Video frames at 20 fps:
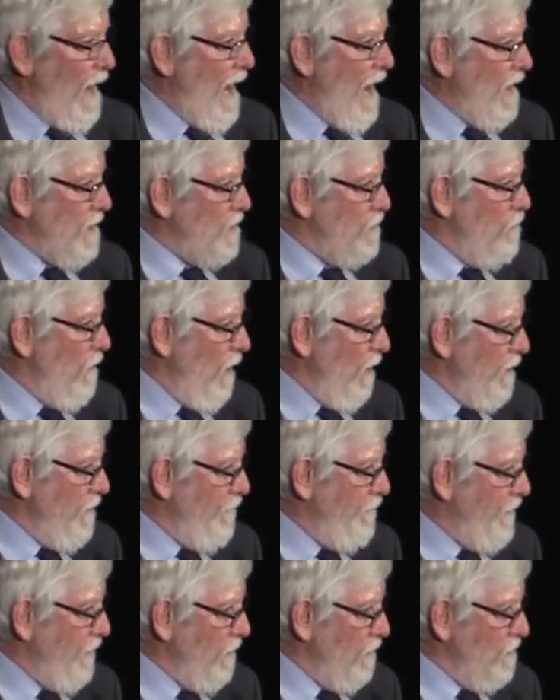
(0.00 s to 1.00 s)
Ash
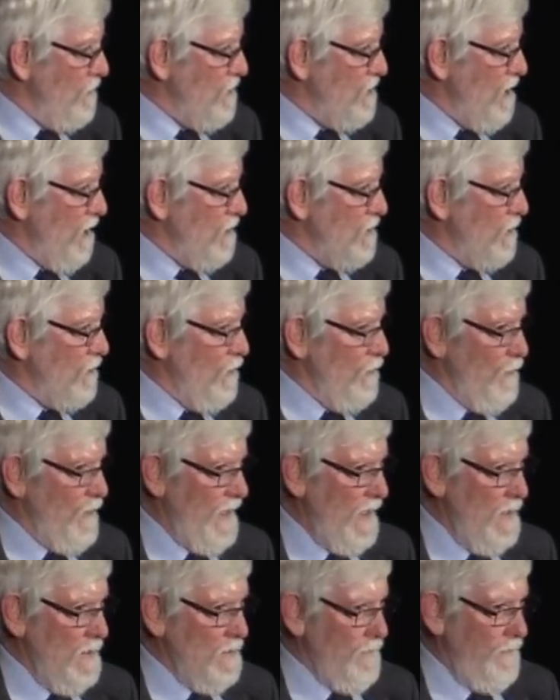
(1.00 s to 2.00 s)
monofills, just through
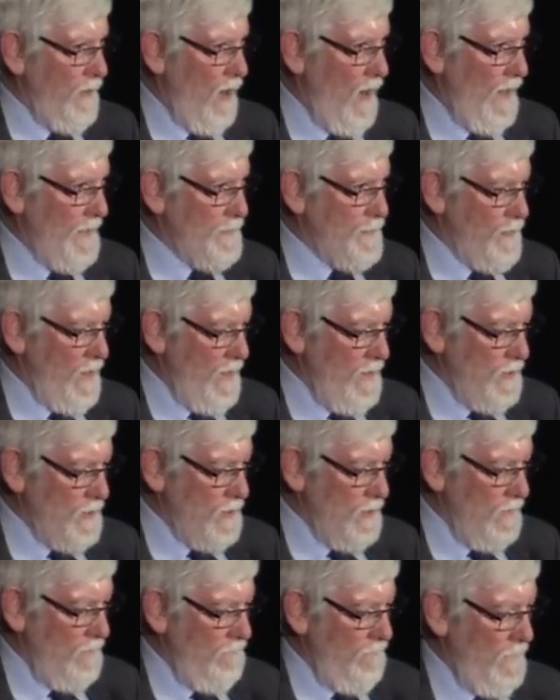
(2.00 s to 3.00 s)
heat of
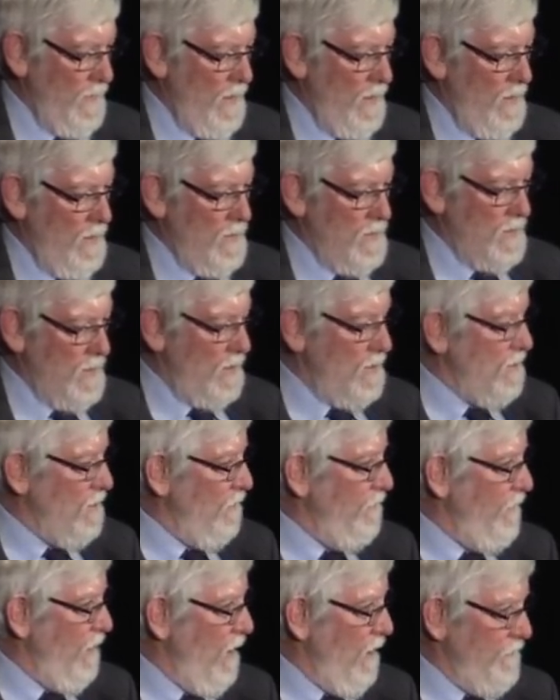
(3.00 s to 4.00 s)
hydration,
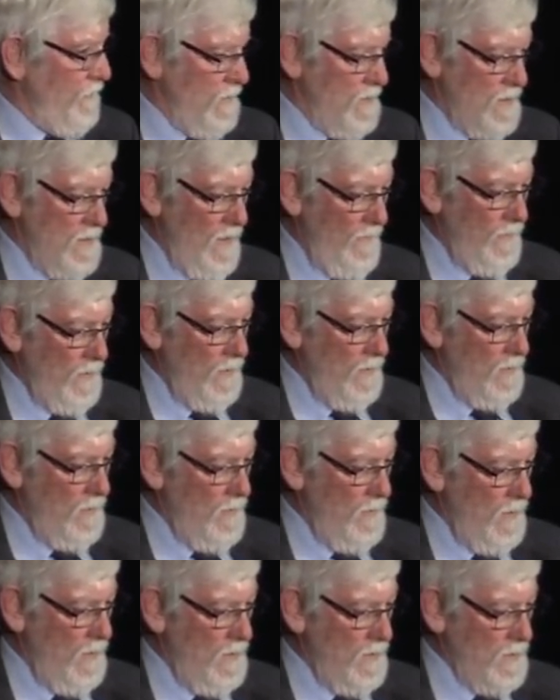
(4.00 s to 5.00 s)
65 to 70
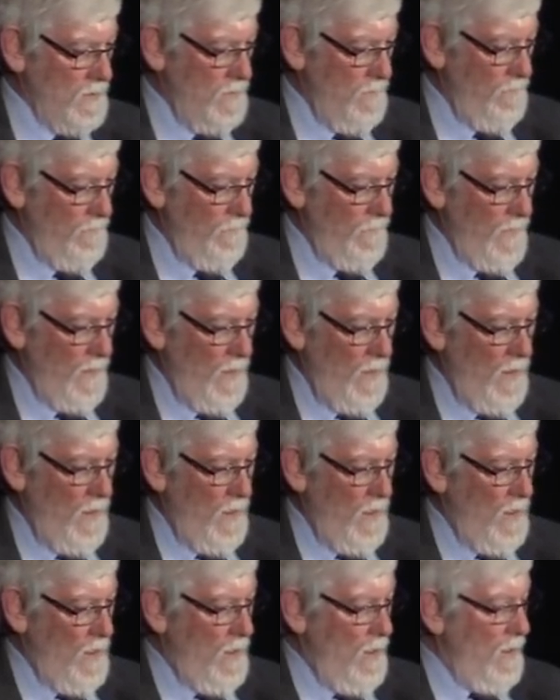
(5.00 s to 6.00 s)
degrees.
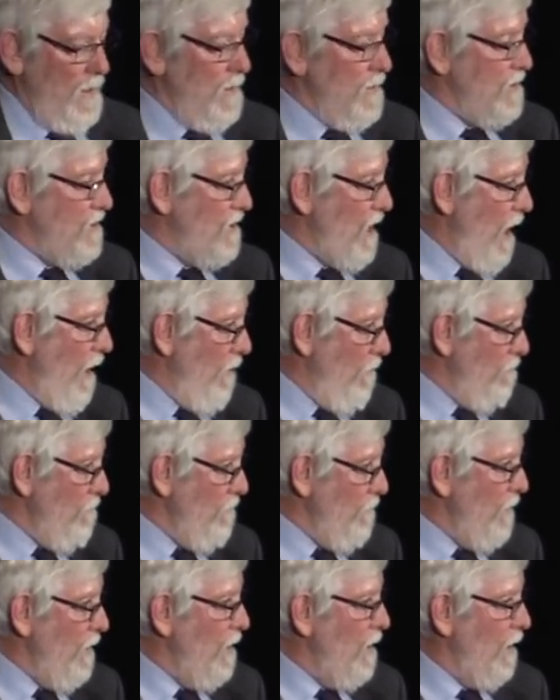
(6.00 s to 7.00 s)

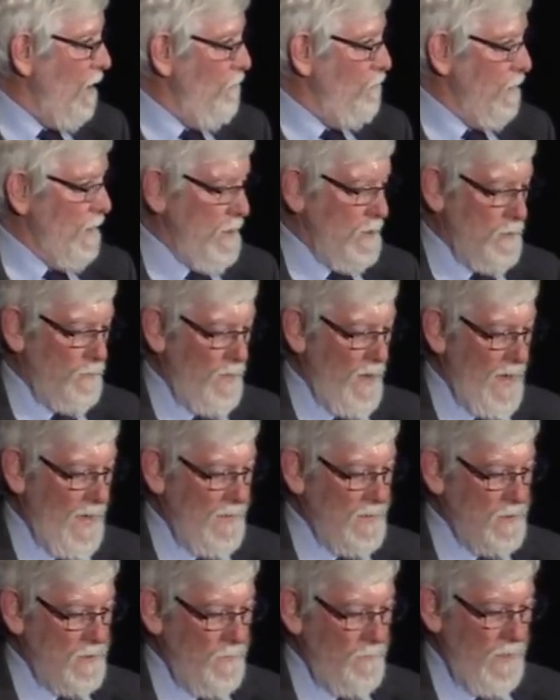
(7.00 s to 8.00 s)
Some heap leach
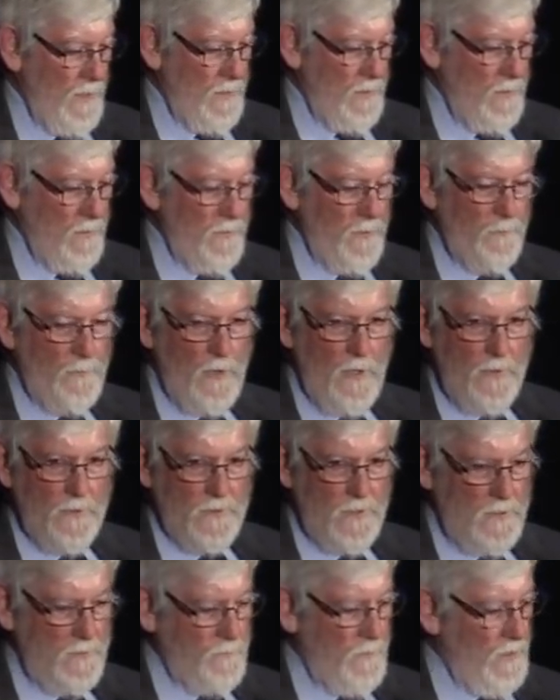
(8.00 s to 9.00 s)
pads, depending on the
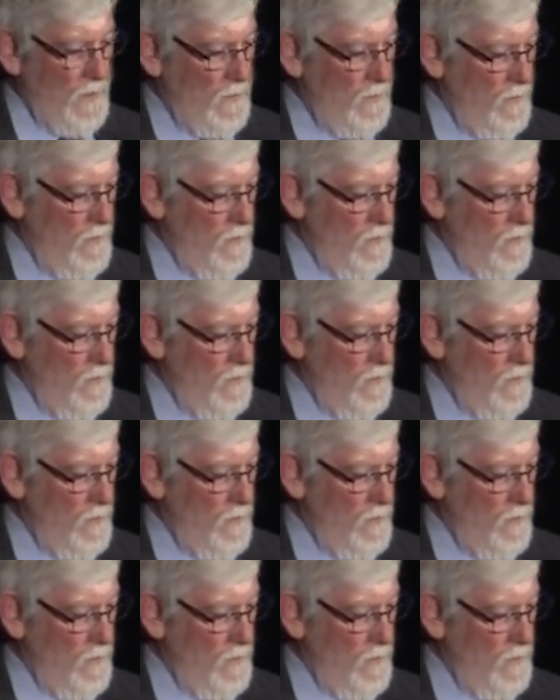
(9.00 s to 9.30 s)
process being